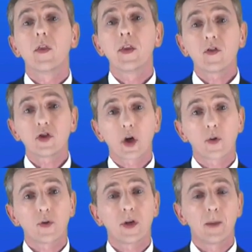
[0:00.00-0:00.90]
This
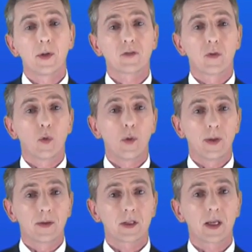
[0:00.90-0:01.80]
shows you an image of a
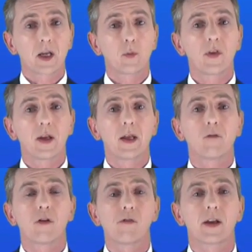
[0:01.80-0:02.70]
woman taken with an
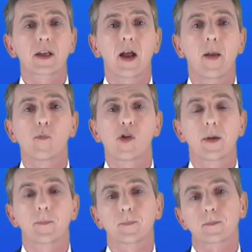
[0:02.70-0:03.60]
infrared
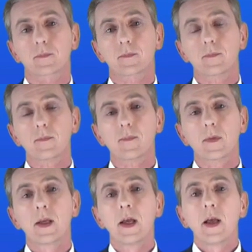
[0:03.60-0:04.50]
camera.
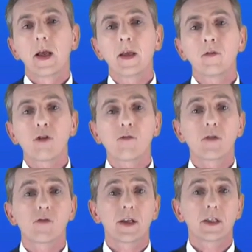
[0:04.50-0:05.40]

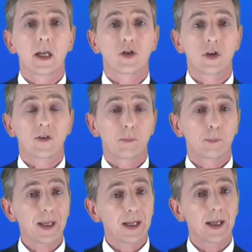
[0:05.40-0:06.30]
Infrared radiation is a
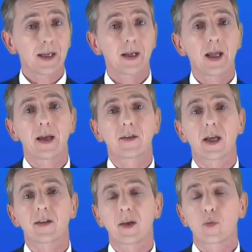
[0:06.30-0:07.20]
bit like
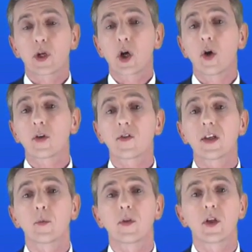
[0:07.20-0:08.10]
light except we can't
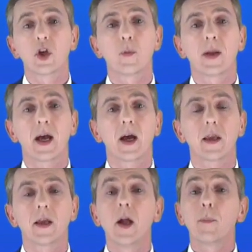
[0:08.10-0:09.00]
see it with the human
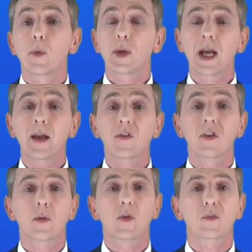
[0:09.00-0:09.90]
eye, but we can
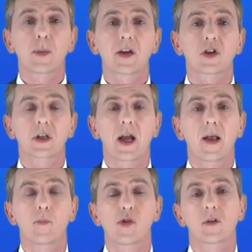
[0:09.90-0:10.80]
see it with special
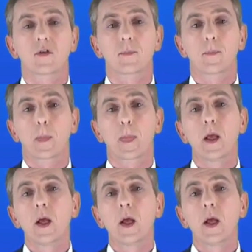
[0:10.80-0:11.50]
cameras.